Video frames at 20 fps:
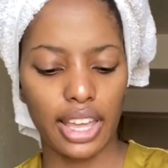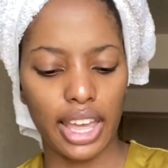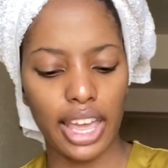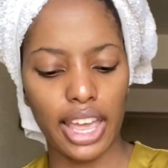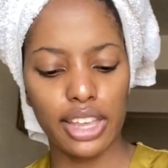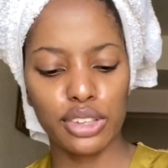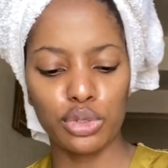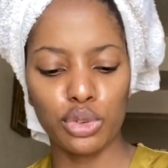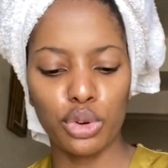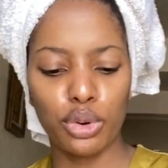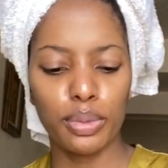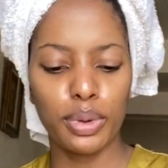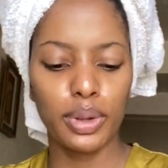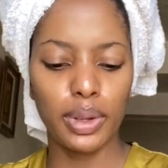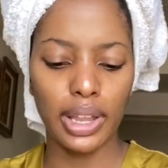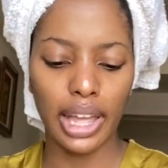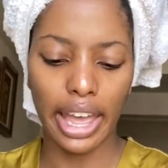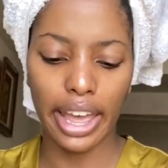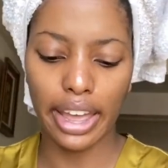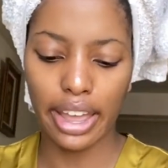as
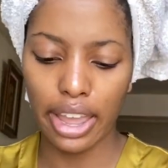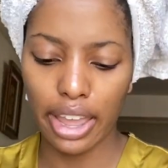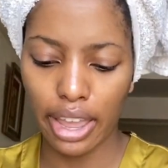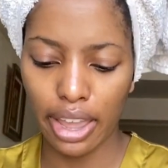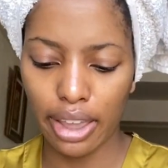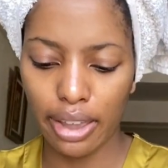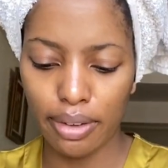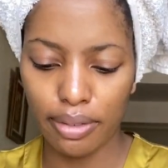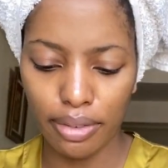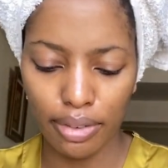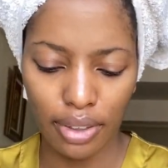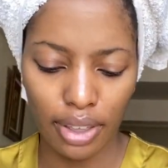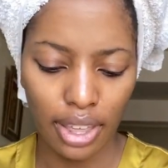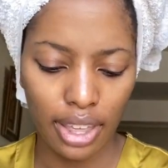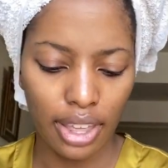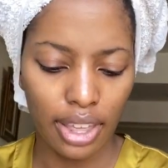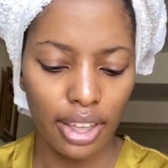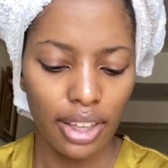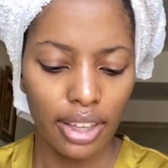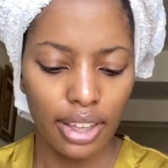normal, I have
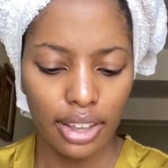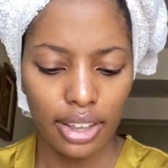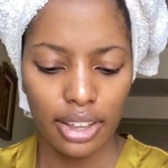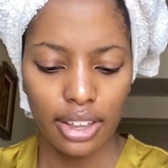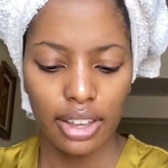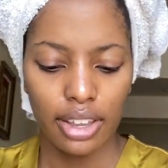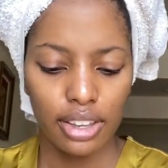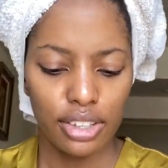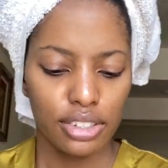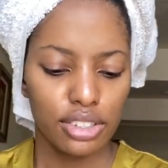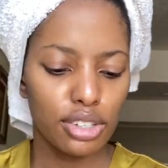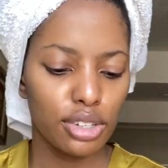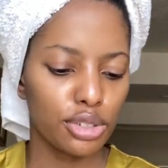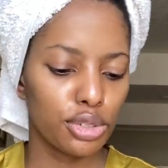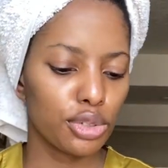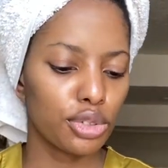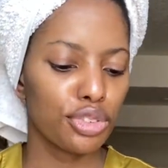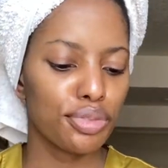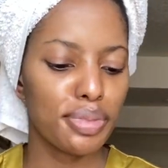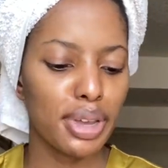started
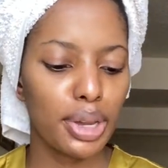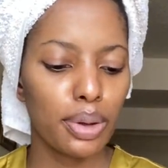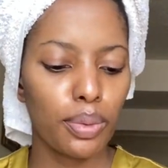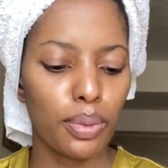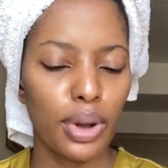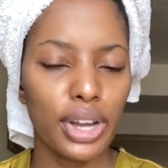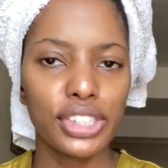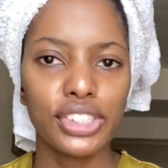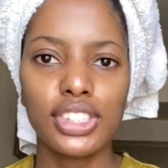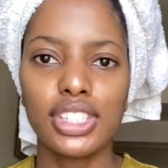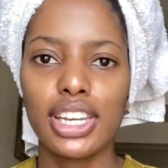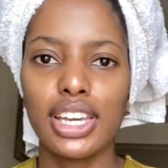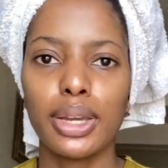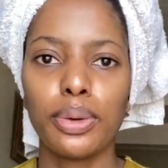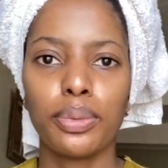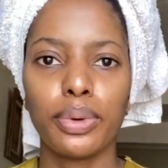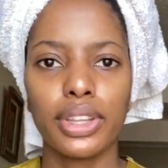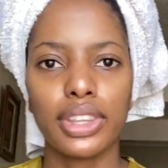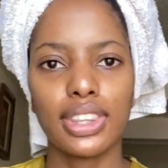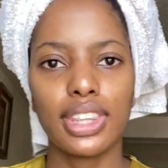off my wash day
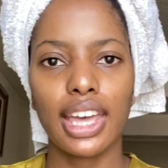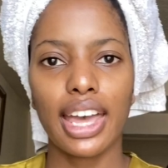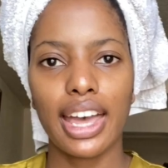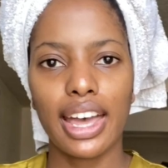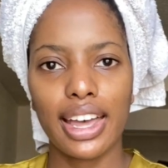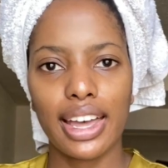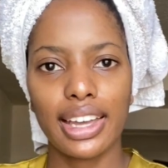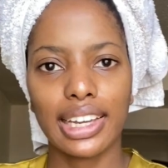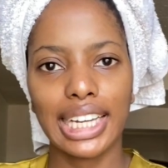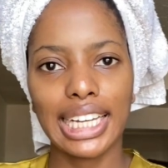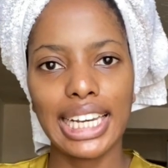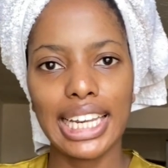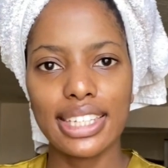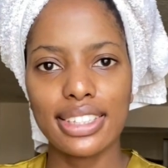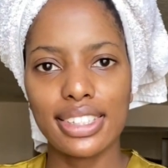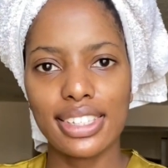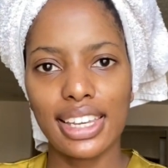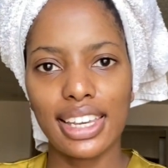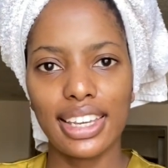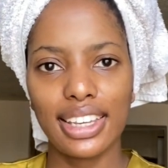with
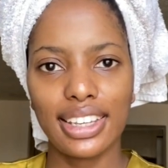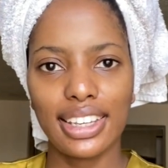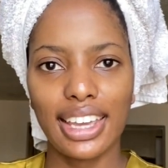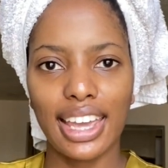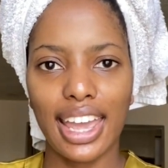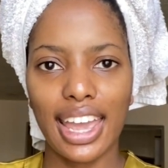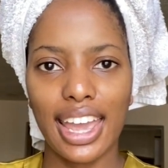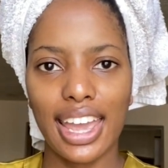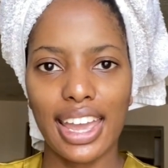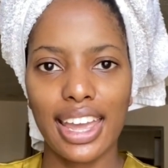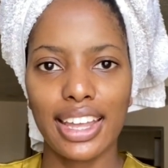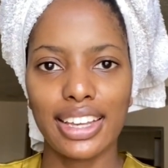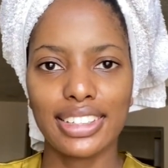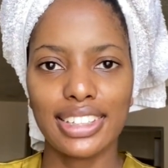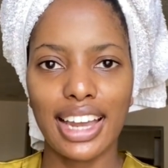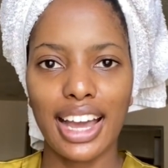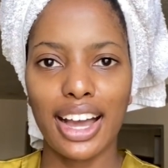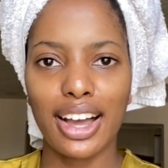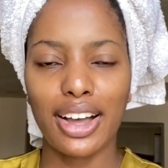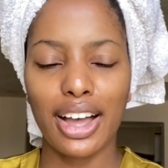cleansing, and
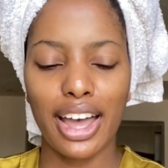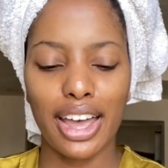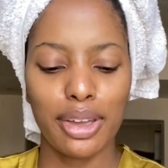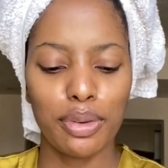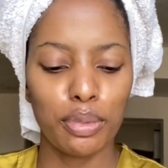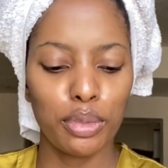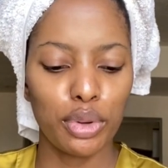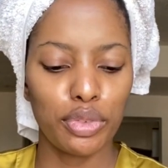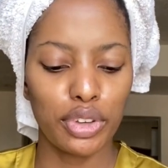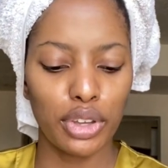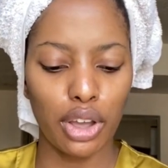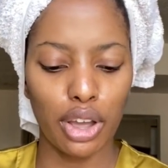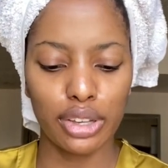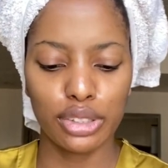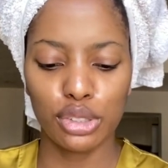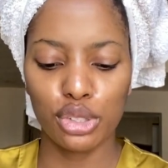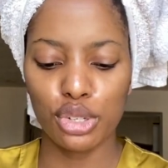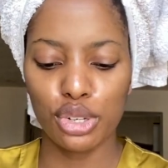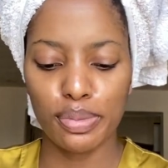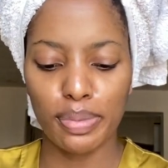now I'm moving
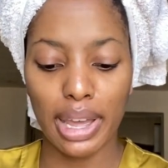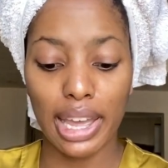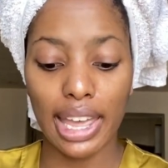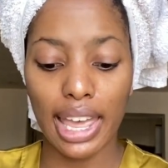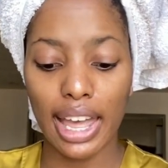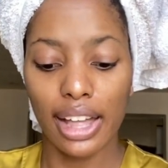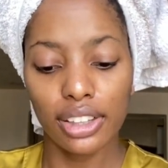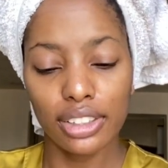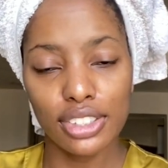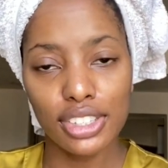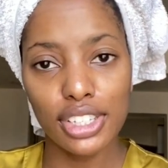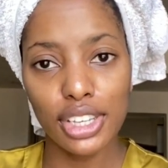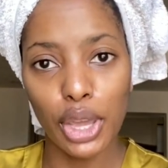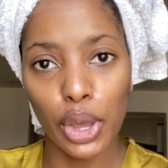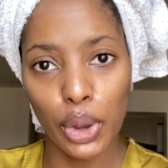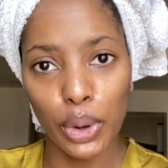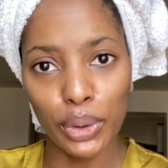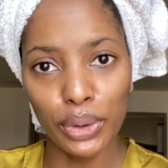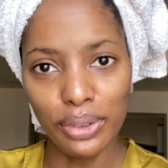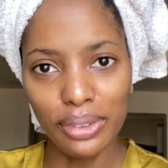on to my
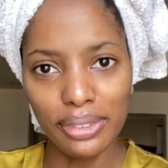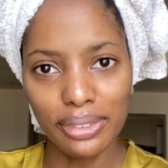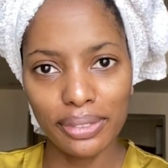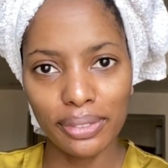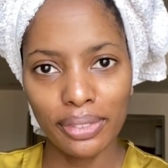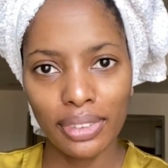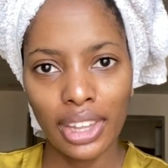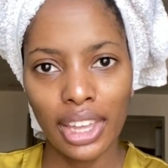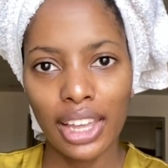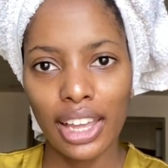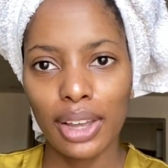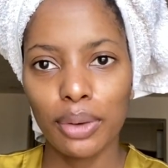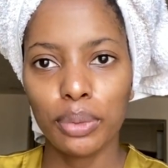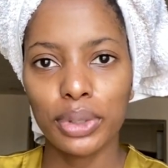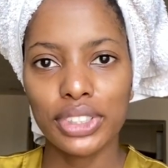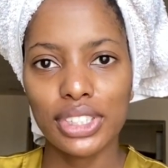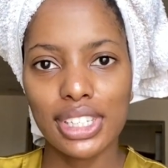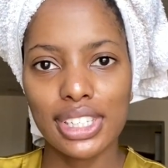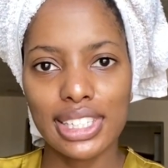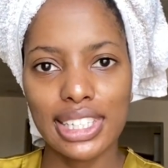LCO,
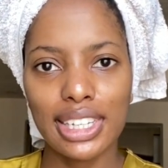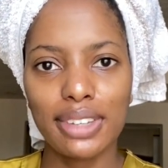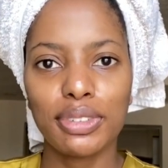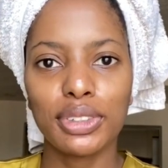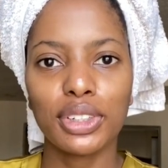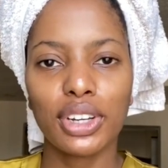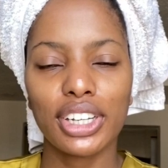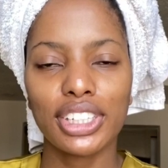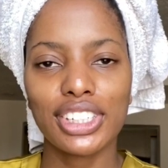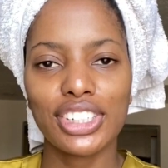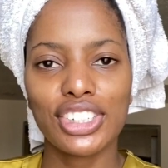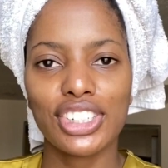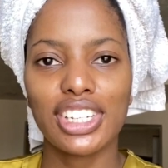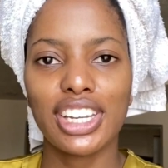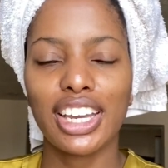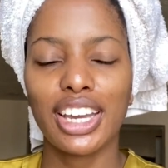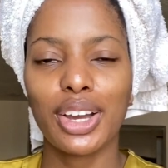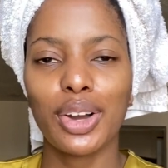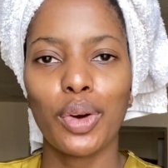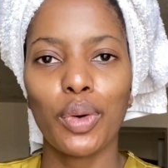which is leave-in
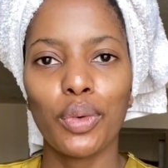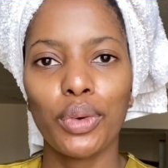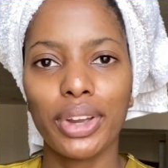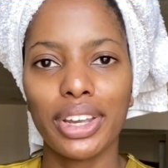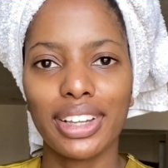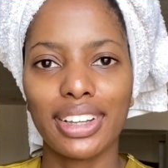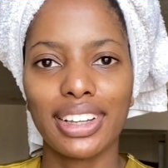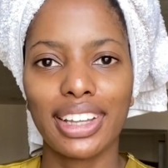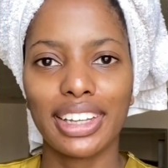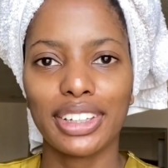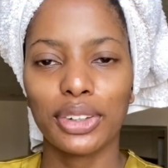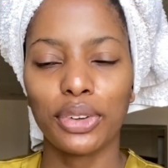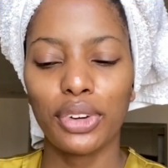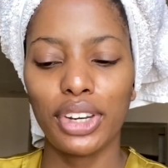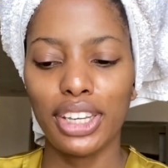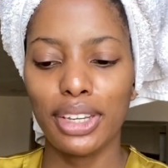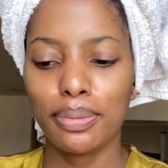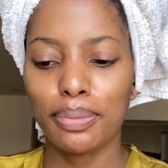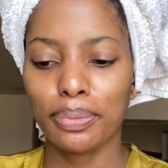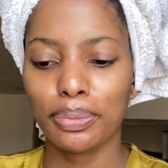conditioner, oil, and
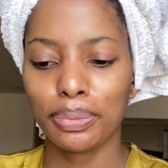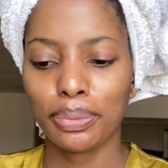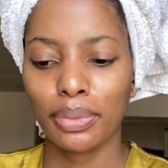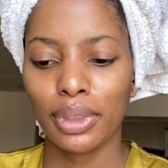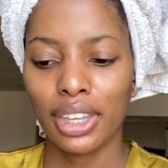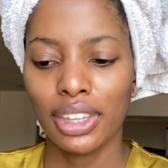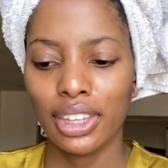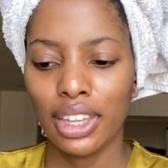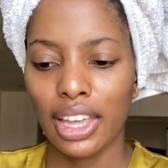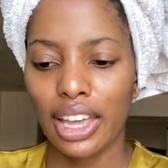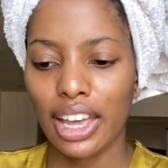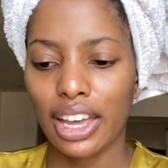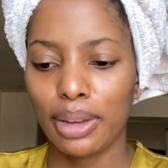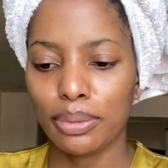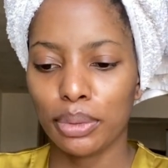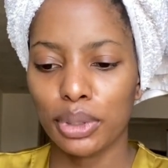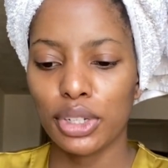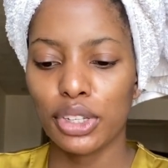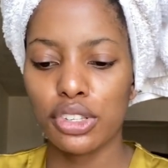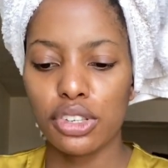cream. I'm
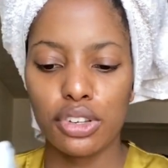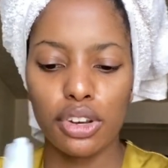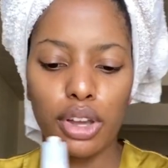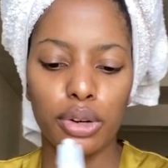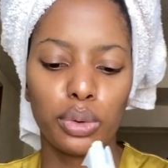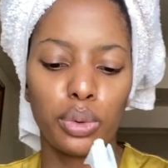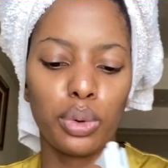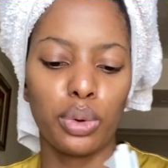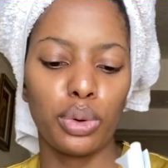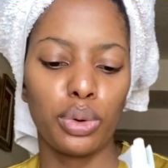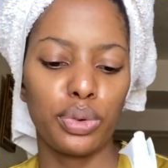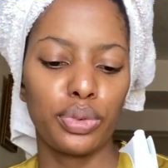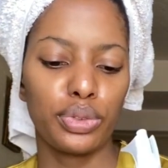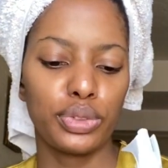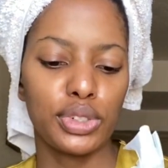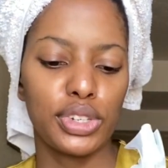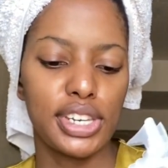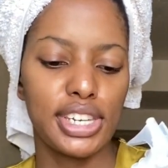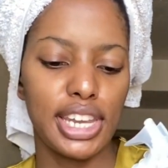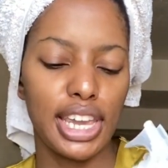going to start off
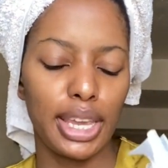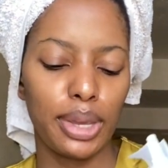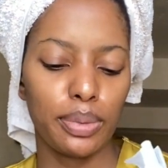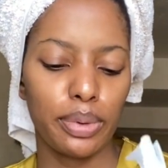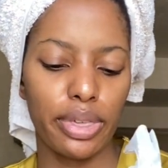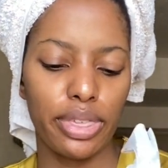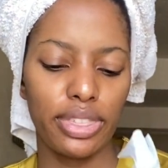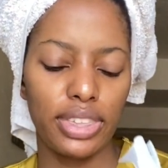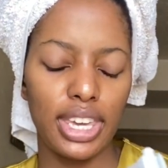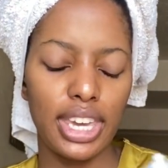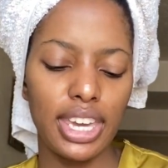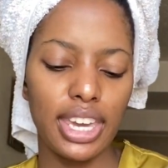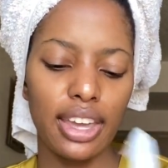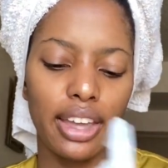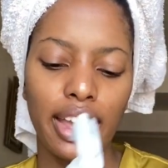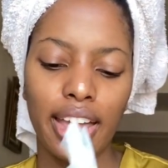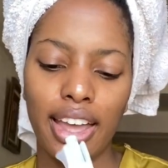today with the